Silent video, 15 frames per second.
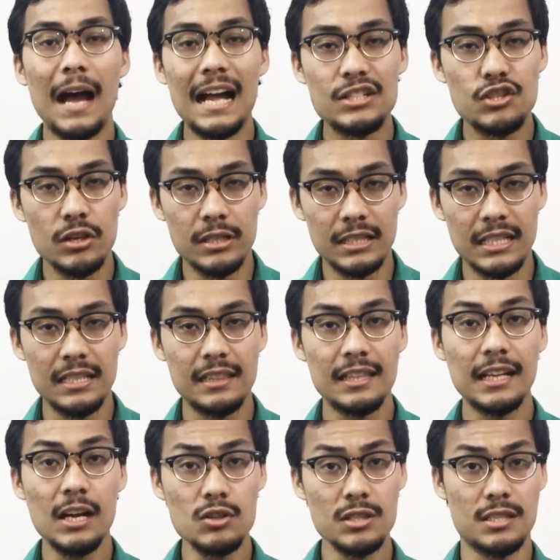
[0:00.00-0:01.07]
underneath
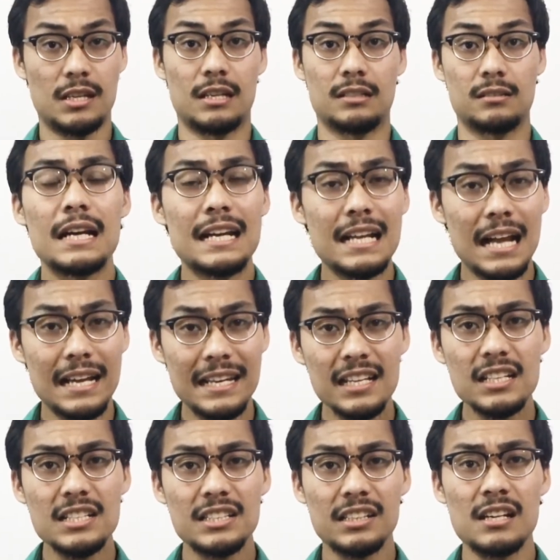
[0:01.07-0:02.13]
the consonant. In
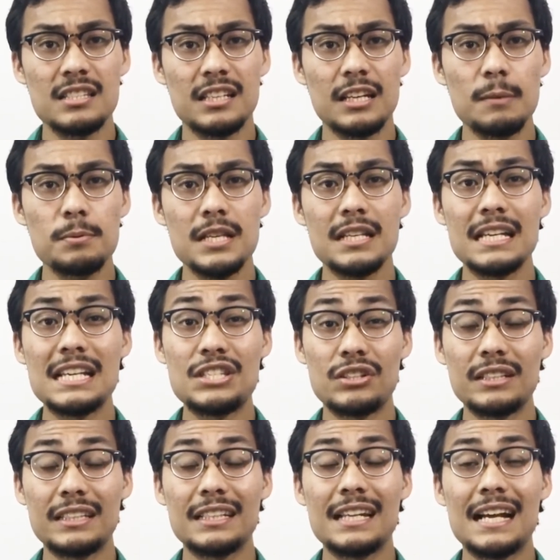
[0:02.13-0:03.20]
English transcription
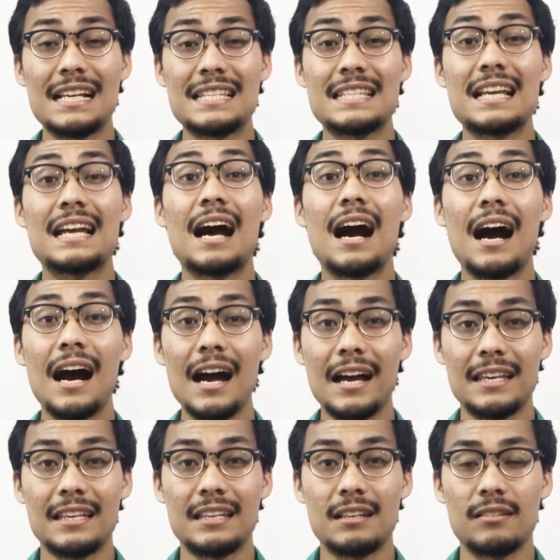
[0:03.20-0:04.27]
is written as
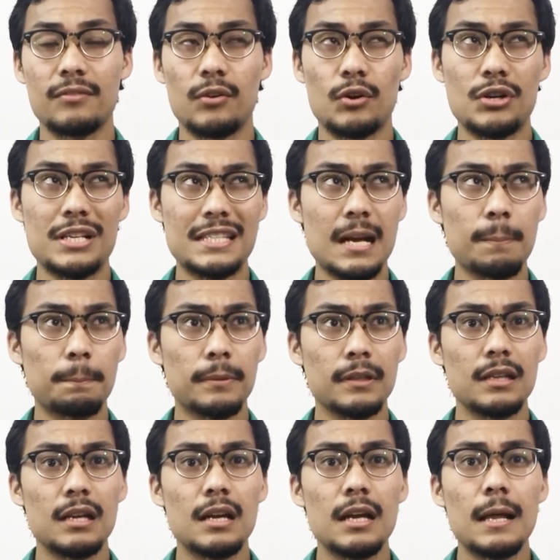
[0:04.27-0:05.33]
I, for
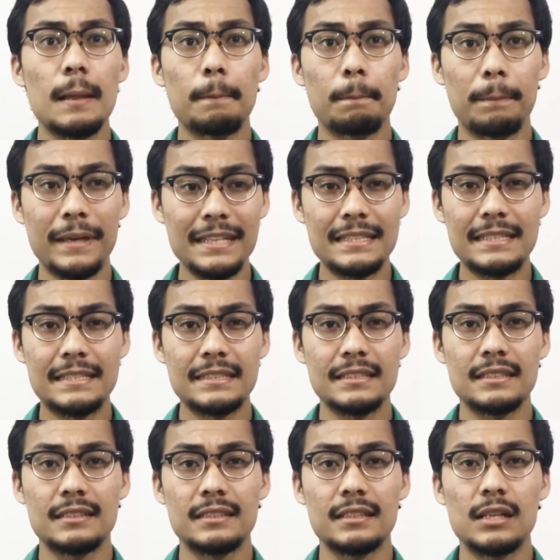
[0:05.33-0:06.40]
example, bint
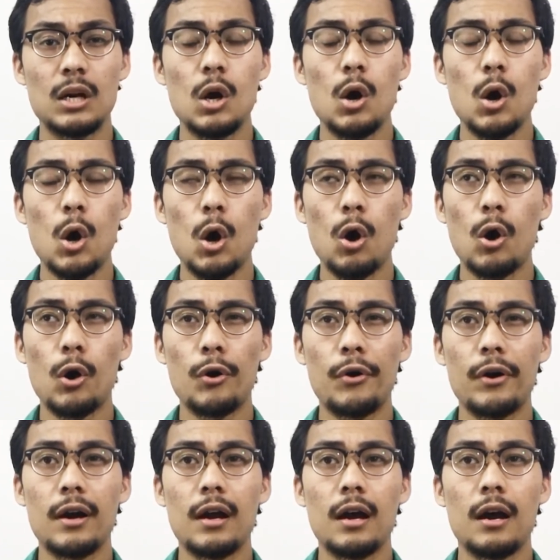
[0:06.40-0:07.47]

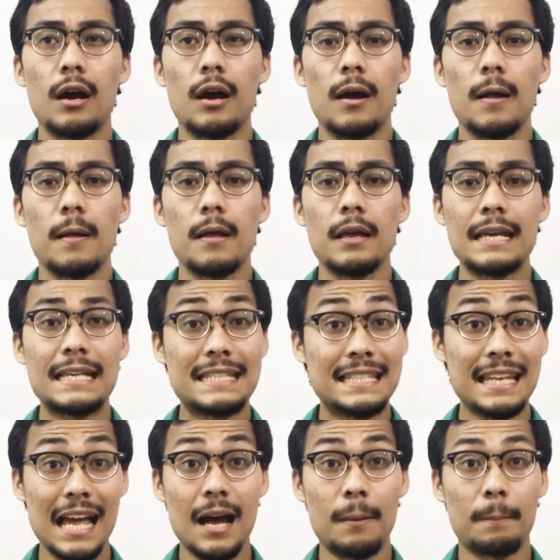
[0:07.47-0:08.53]
or
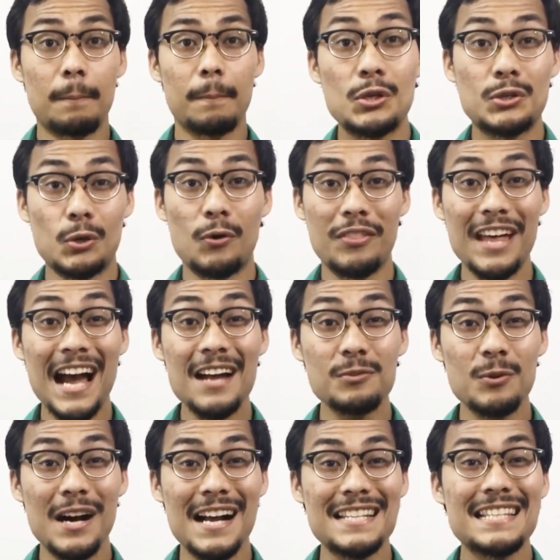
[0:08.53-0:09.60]
Islam. So
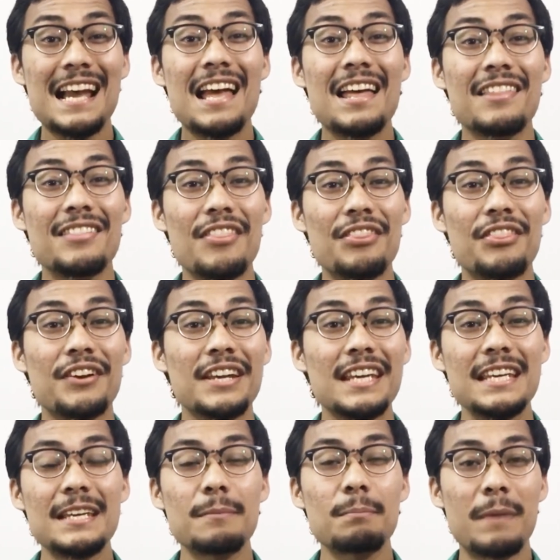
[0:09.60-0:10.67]
that was the
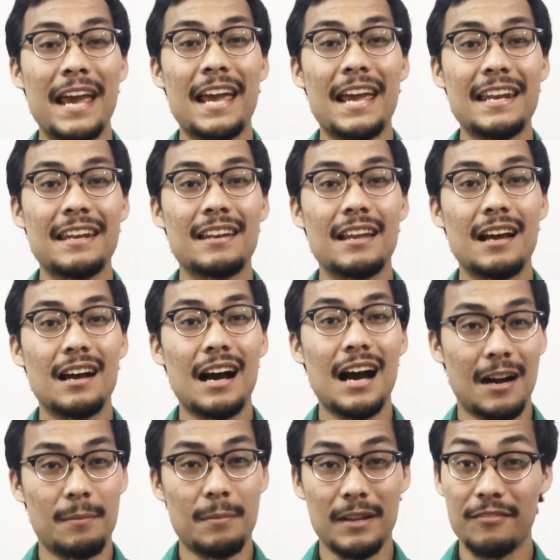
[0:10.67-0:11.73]
3 main
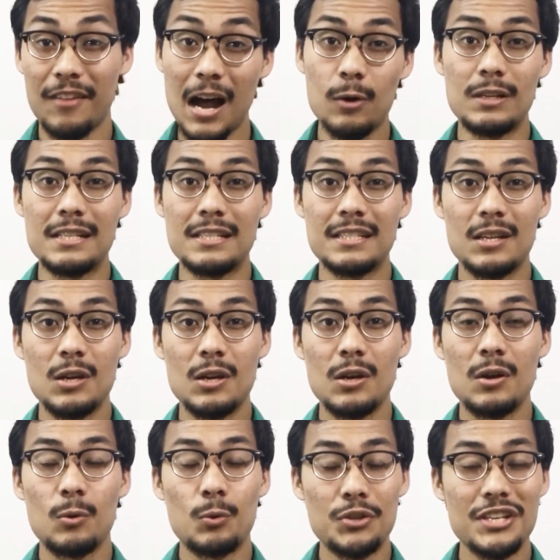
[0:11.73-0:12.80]
Arabic vowels,
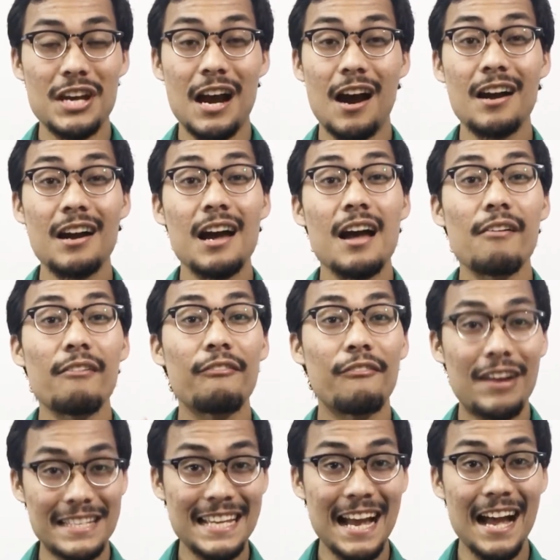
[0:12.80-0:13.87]
which are
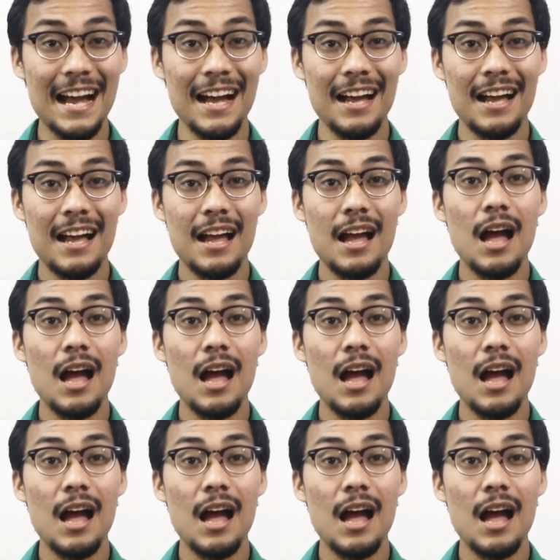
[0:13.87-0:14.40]
fatHa,